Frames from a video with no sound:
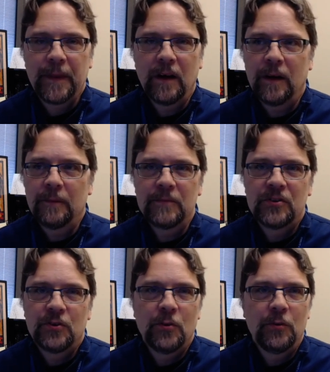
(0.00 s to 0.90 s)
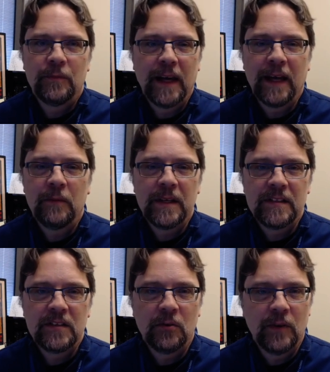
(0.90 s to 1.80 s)
um, shoot
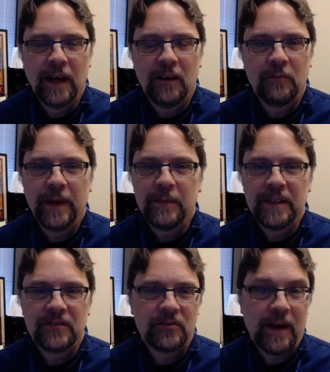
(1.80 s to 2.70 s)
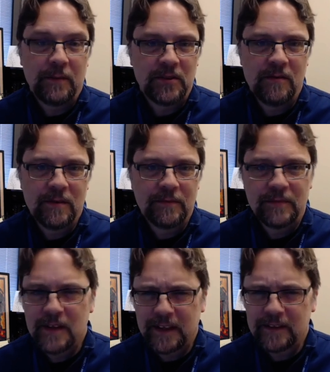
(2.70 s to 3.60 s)
enemies who have babies strapped to them
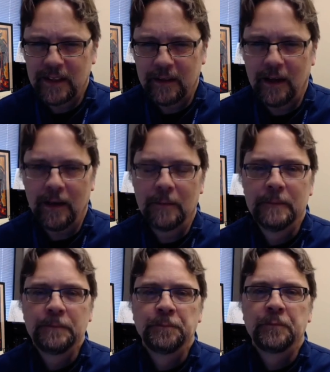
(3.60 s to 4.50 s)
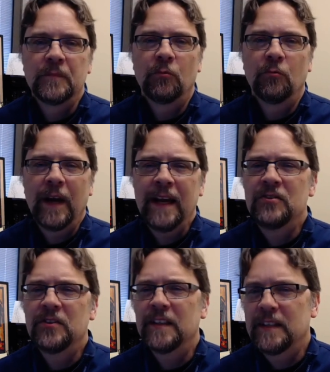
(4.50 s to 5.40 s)
things like that. The
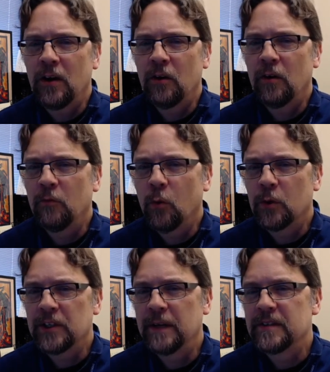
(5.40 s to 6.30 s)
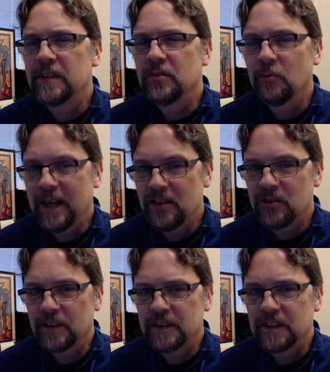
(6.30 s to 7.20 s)
rage and the terror of wartime
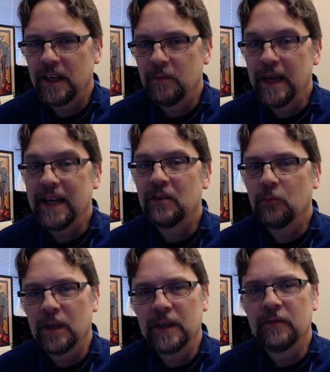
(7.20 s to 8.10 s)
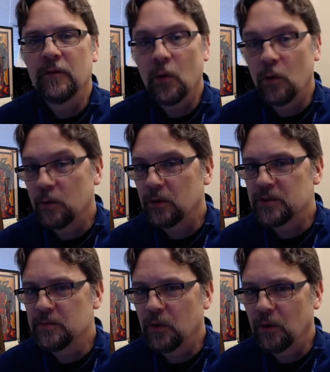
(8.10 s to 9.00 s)
situations can make one vulnerable
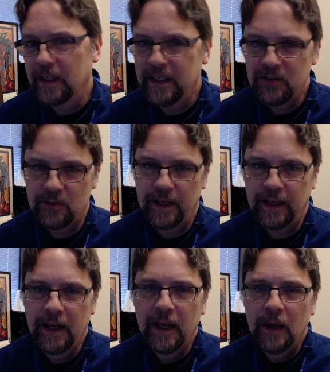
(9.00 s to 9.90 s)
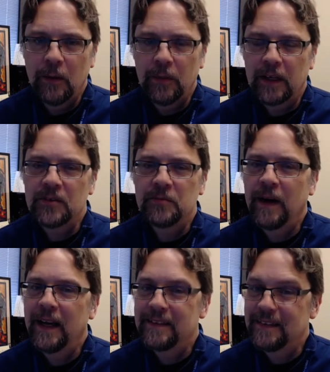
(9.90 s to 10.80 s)
to moral injury because,
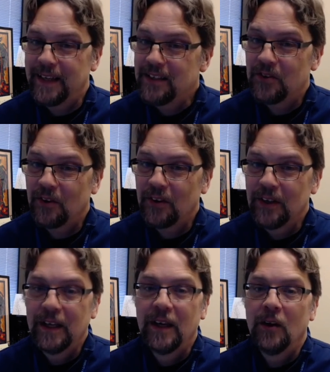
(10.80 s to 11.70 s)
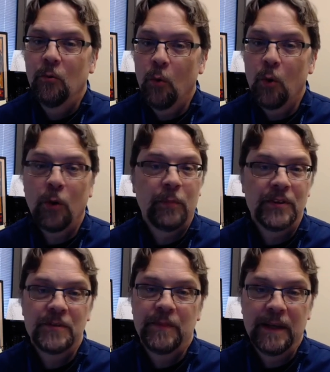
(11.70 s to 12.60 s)
by its nature, war
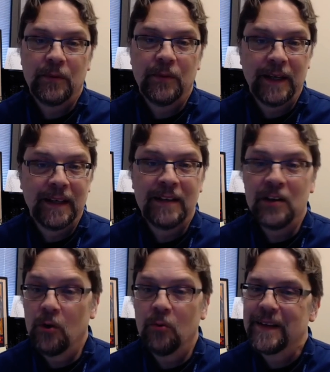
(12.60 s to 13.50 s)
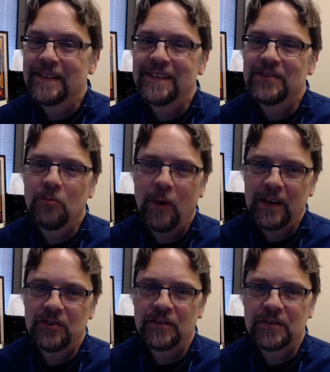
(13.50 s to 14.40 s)
puts people in no win
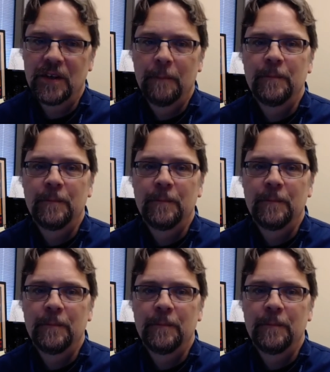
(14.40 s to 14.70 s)
situations.